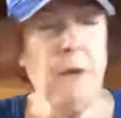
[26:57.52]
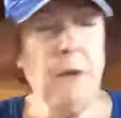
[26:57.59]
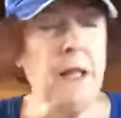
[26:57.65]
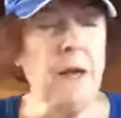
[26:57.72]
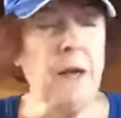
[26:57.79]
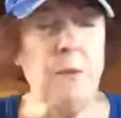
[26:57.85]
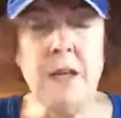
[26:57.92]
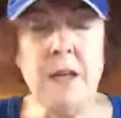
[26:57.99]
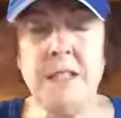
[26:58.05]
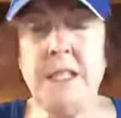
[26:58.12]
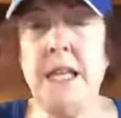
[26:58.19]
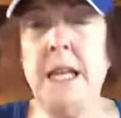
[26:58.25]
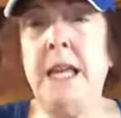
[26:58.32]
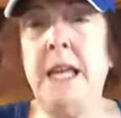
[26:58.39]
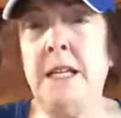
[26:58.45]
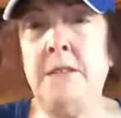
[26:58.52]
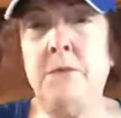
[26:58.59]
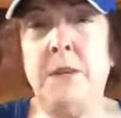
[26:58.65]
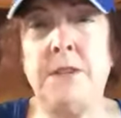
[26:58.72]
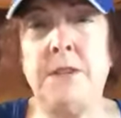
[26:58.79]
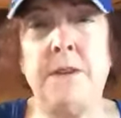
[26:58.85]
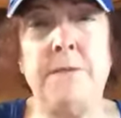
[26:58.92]
Well, I want to
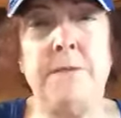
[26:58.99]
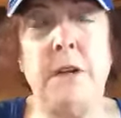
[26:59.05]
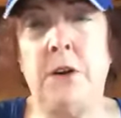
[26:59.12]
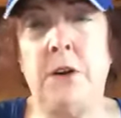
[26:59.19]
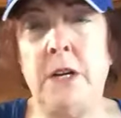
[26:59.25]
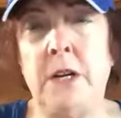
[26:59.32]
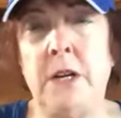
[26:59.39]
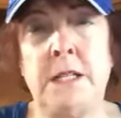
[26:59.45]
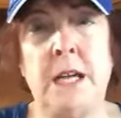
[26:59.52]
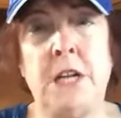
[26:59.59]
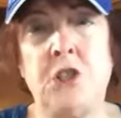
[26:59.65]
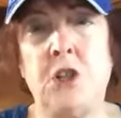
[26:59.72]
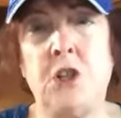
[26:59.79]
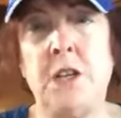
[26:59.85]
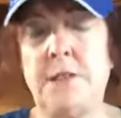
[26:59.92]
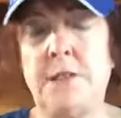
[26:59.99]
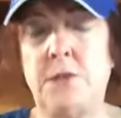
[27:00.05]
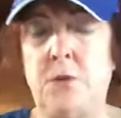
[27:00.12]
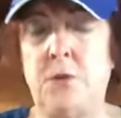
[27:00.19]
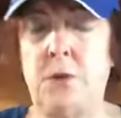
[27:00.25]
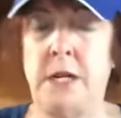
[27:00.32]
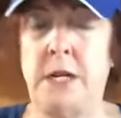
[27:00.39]
end with a very touching
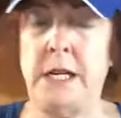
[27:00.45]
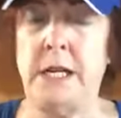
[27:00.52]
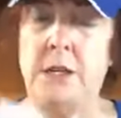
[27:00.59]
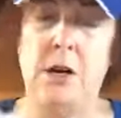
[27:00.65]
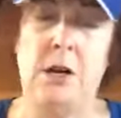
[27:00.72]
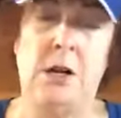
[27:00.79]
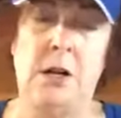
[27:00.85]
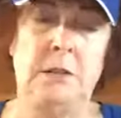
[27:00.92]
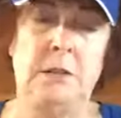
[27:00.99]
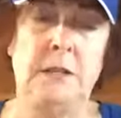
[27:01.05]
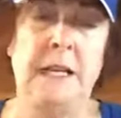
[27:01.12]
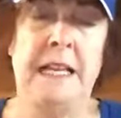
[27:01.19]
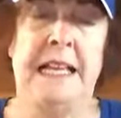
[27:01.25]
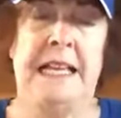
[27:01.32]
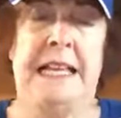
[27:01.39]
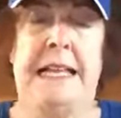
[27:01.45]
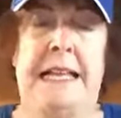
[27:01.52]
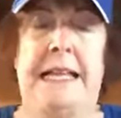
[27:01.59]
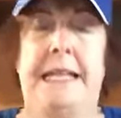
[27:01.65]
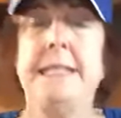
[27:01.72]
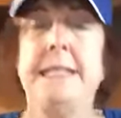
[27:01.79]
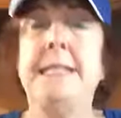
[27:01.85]
story called
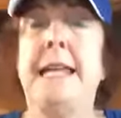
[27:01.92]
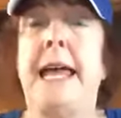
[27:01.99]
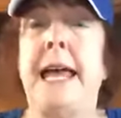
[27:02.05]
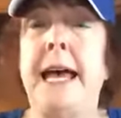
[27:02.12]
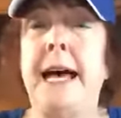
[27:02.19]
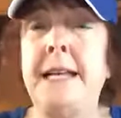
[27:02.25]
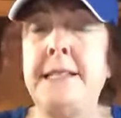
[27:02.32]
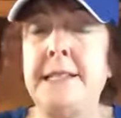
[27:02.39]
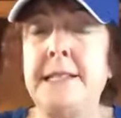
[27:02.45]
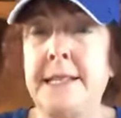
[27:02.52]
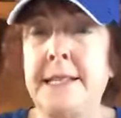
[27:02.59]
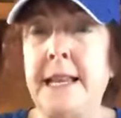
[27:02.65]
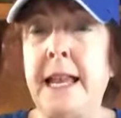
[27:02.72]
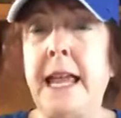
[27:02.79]
Dad's